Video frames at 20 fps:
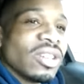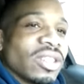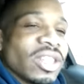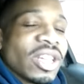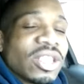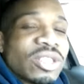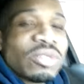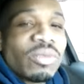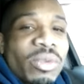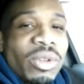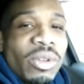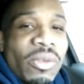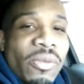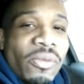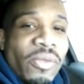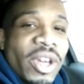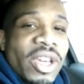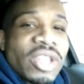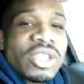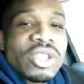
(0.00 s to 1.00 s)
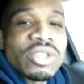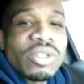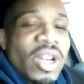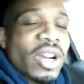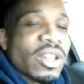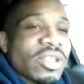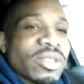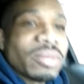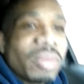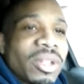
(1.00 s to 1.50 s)
that when you face
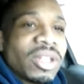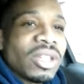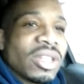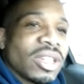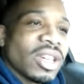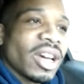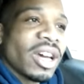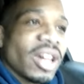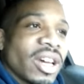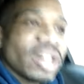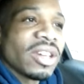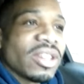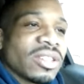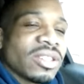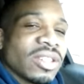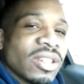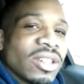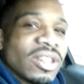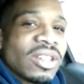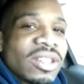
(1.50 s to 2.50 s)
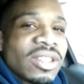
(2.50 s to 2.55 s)
trials of many kinds,